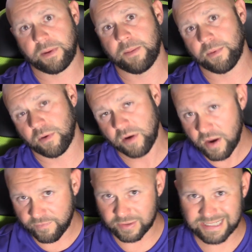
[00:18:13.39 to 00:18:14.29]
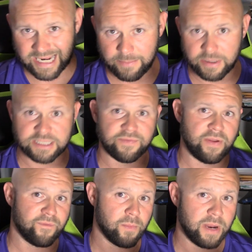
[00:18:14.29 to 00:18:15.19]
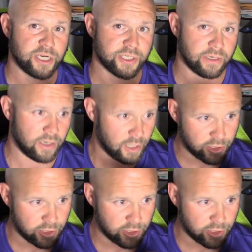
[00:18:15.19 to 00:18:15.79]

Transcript: people for tidbits of information